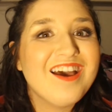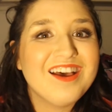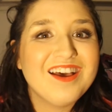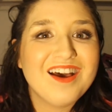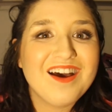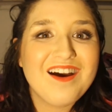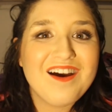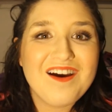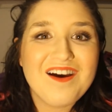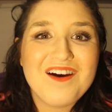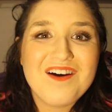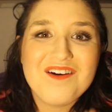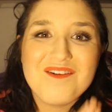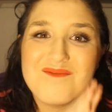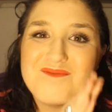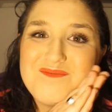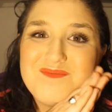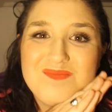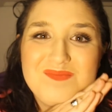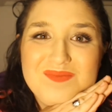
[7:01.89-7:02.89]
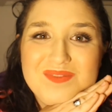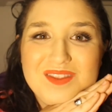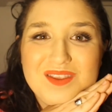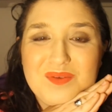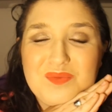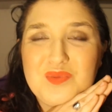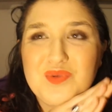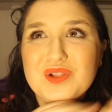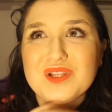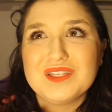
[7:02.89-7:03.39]
I'm
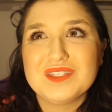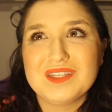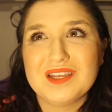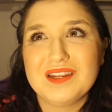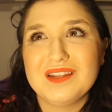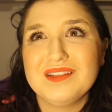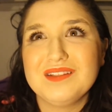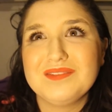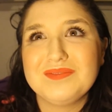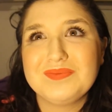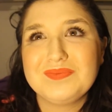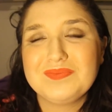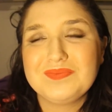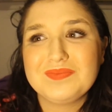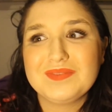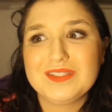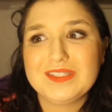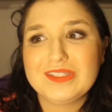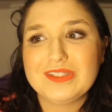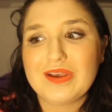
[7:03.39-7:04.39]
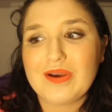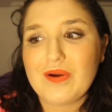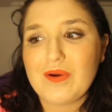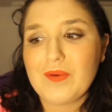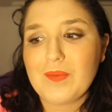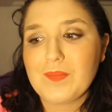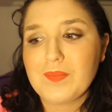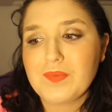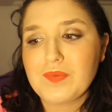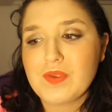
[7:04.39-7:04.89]
really excited.
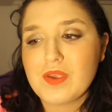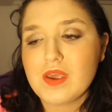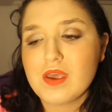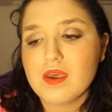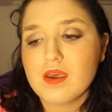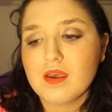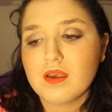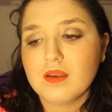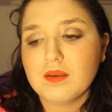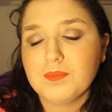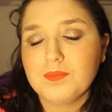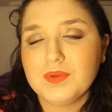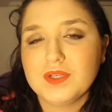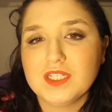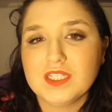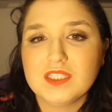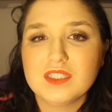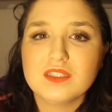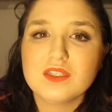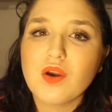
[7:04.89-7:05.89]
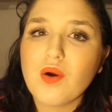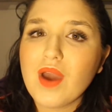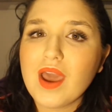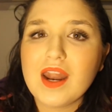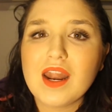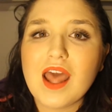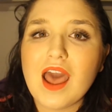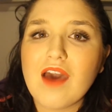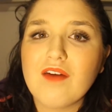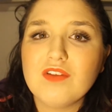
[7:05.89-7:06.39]
So, but just go ahead
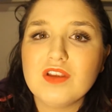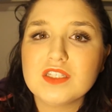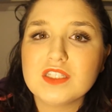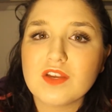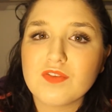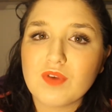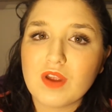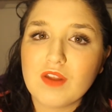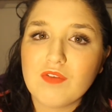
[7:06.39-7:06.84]
and have your stuff ready for